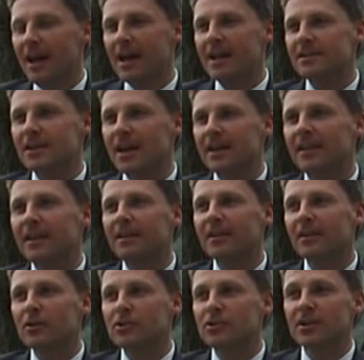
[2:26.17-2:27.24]
And I think
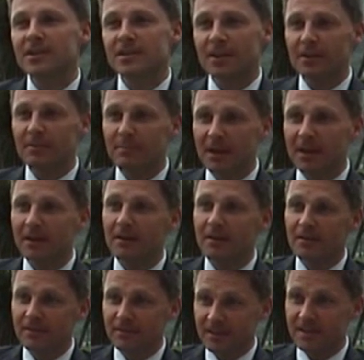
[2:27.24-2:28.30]
the country has got bigger
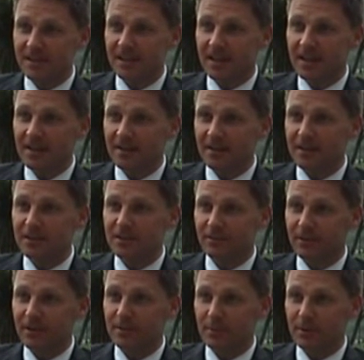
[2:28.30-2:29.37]
physically,
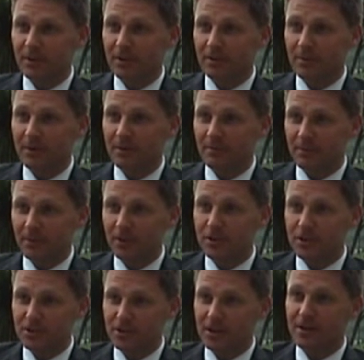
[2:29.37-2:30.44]
insofar we're
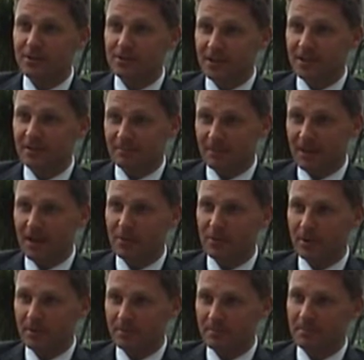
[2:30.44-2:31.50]
32 county now,
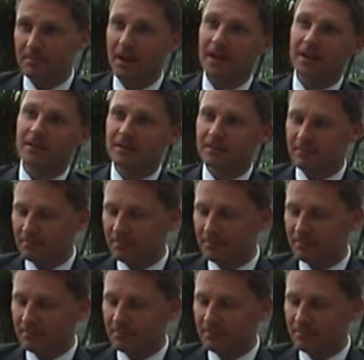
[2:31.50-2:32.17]
whereas back in